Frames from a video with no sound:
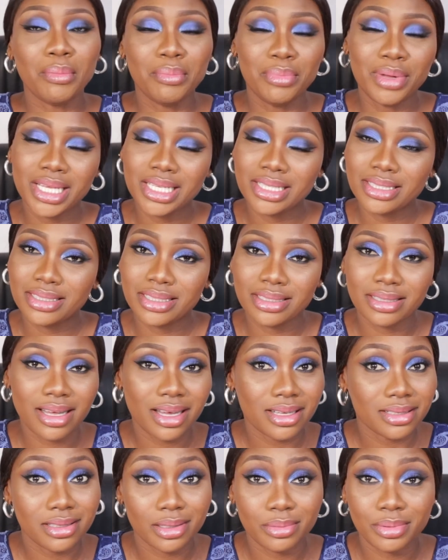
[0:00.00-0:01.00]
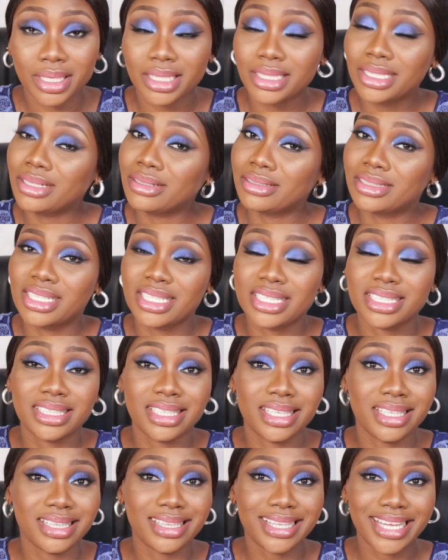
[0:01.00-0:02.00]
based in Asaba, Delta
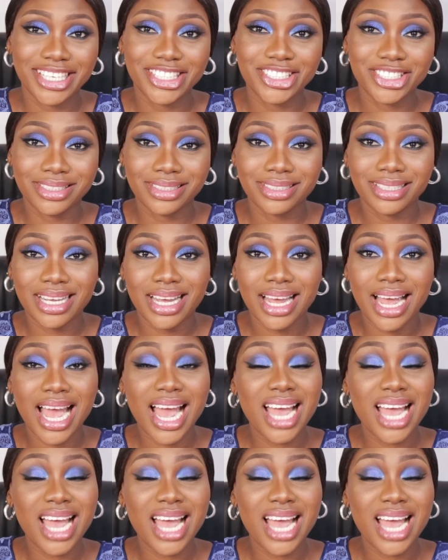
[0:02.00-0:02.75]
State, Nigeria.